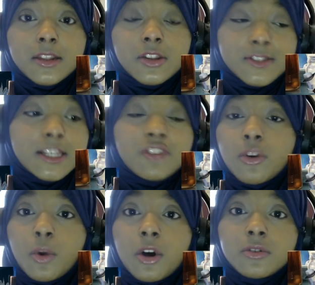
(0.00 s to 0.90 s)
The
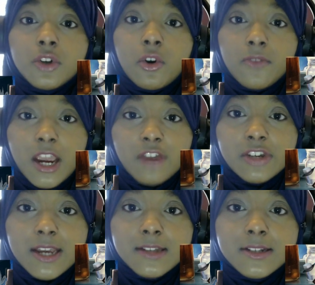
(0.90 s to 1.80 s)
Secret World of
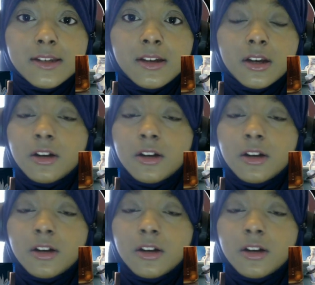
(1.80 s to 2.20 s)
ARRIETTY.